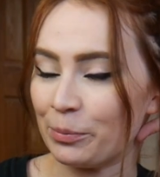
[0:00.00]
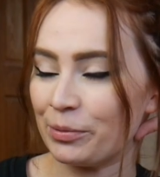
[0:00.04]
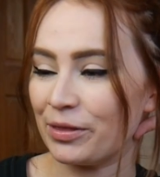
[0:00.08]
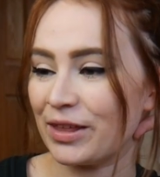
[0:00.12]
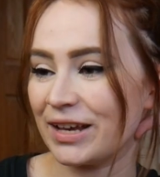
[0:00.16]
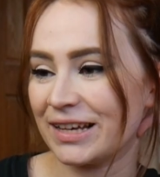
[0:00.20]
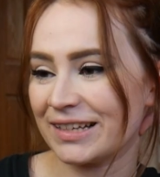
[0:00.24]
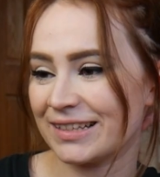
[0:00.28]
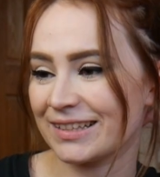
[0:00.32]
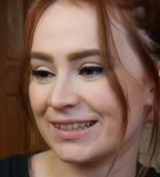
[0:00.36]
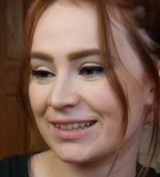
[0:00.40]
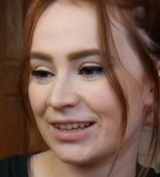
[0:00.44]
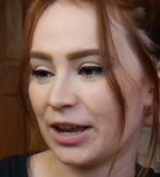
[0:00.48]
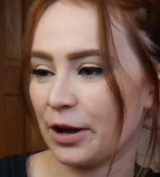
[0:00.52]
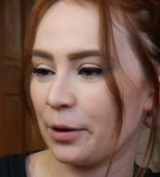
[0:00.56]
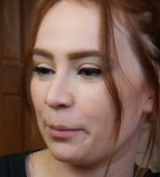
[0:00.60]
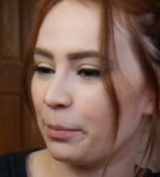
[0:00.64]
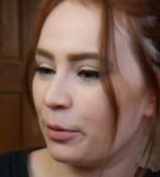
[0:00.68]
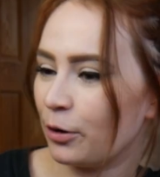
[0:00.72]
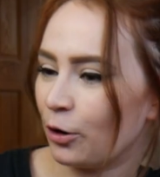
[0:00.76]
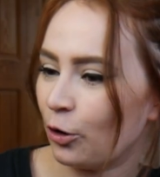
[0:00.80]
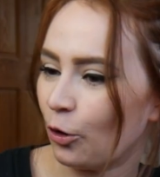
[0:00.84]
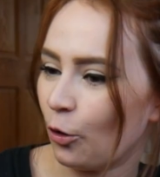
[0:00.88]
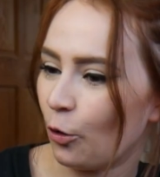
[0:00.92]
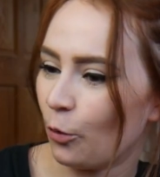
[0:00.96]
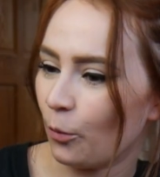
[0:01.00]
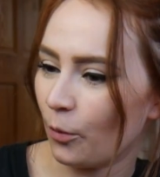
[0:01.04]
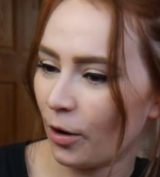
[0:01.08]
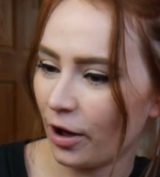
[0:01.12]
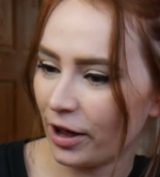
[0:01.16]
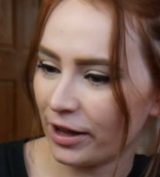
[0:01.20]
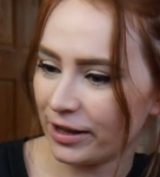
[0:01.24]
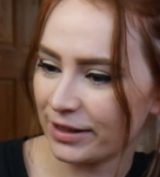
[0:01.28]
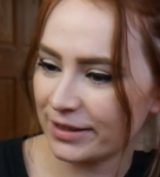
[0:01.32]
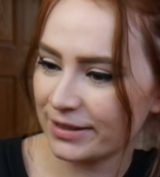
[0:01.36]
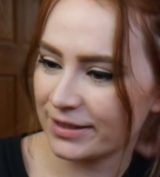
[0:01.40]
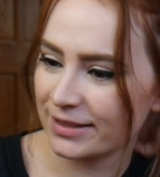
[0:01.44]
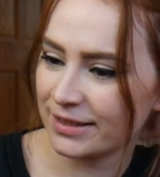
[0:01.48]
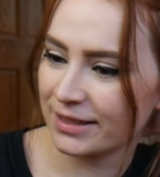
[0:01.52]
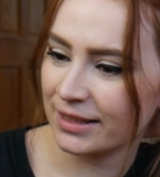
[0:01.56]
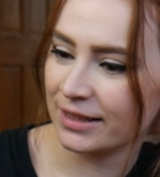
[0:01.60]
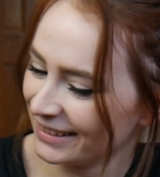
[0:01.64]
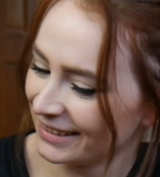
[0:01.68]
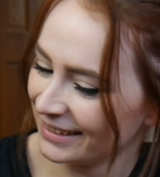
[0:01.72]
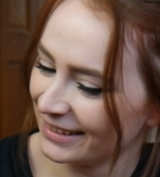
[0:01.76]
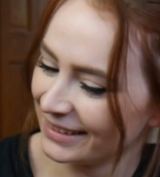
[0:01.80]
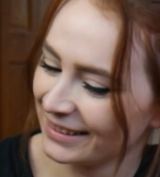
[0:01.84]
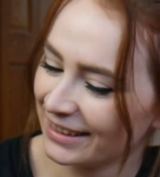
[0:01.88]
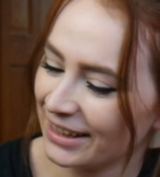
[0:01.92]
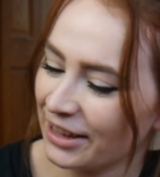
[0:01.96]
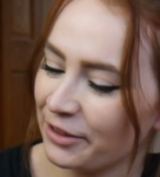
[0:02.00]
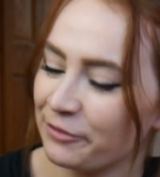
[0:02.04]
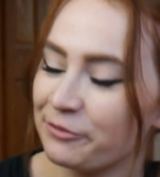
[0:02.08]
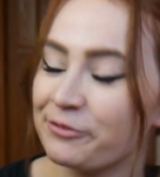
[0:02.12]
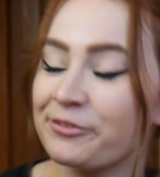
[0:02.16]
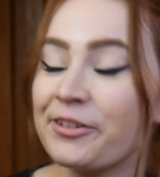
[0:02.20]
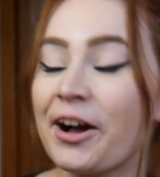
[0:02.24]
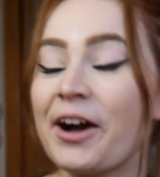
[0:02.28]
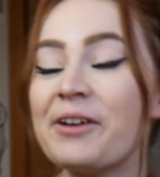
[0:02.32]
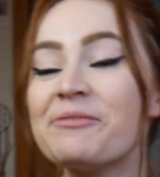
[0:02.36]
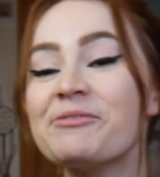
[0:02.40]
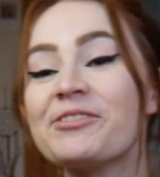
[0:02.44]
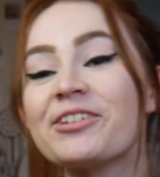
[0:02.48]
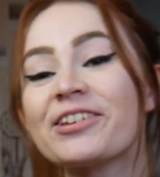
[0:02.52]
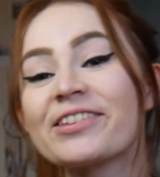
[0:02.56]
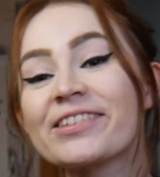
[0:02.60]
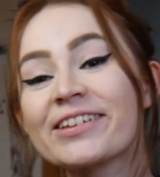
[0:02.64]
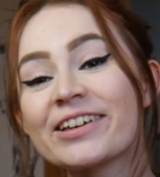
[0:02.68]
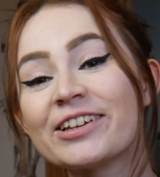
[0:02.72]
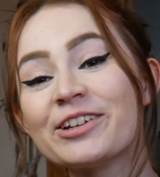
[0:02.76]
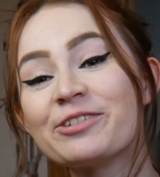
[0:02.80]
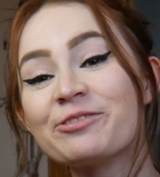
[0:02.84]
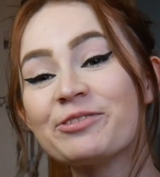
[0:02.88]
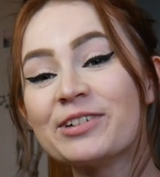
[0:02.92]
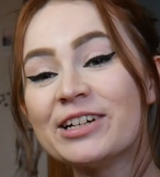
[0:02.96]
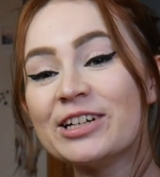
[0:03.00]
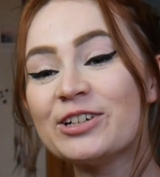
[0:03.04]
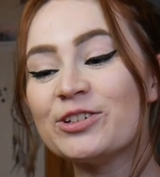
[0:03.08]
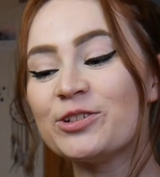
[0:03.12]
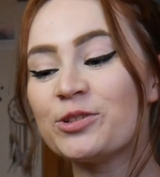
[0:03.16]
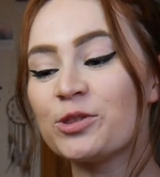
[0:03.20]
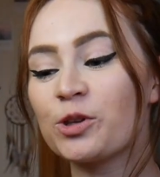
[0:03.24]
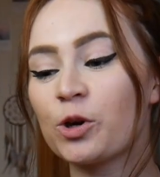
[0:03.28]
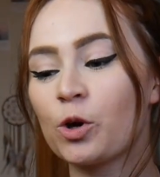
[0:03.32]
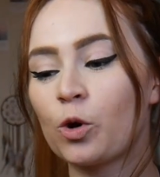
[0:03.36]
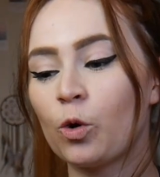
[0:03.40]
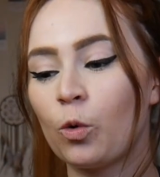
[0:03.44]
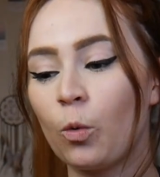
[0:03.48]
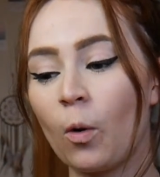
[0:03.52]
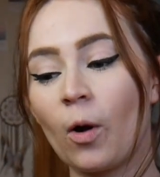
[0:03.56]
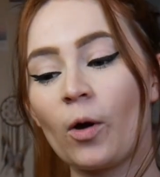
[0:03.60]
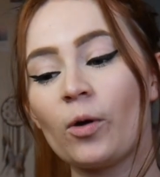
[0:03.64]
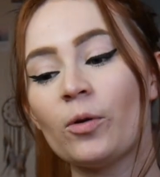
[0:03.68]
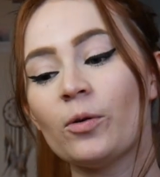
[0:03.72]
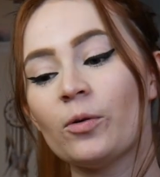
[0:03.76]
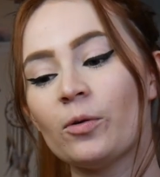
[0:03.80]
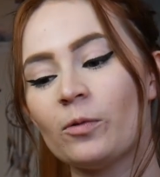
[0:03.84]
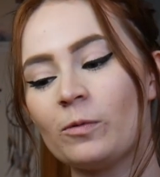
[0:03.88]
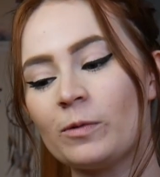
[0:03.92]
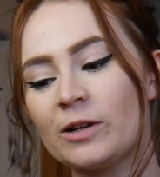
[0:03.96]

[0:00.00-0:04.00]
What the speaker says: this, like plot-wise? I'm just gonna read you the quote,